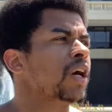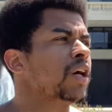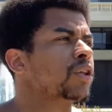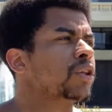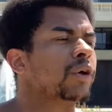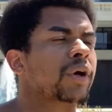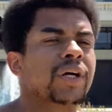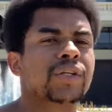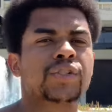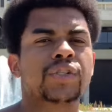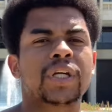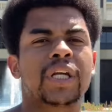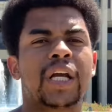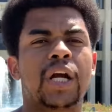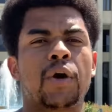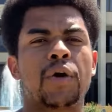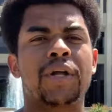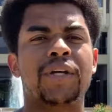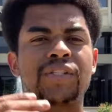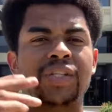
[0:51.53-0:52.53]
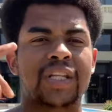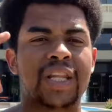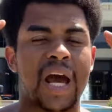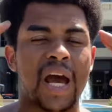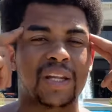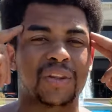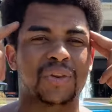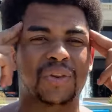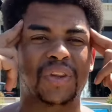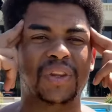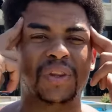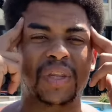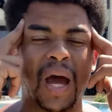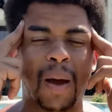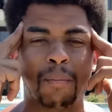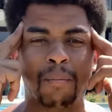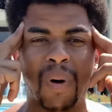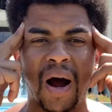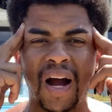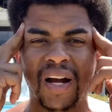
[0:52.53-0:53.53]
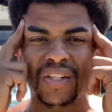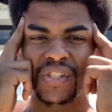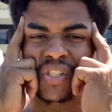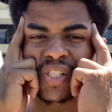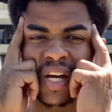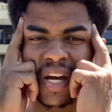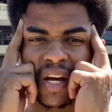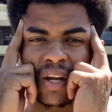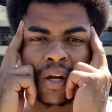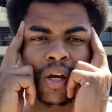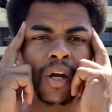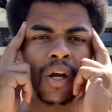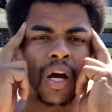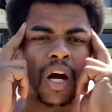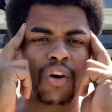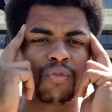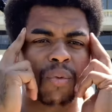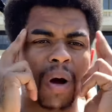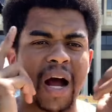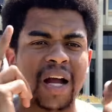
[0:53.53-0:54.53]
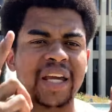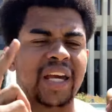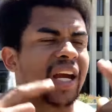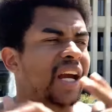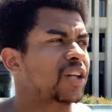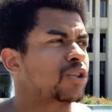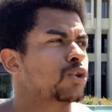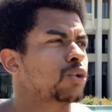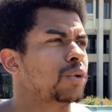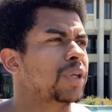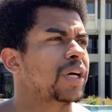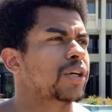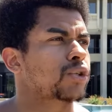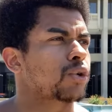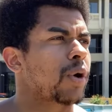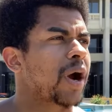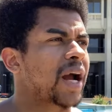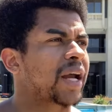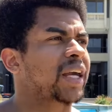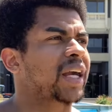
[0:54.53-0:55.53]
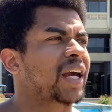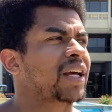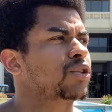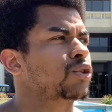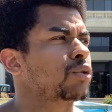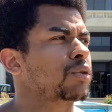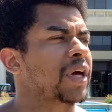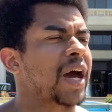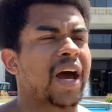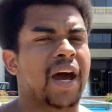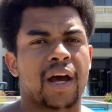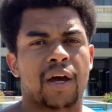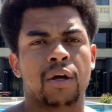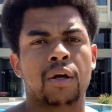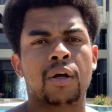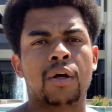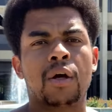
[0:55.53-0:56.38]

their insecurities and that mindset of I can't do this or I can't do that,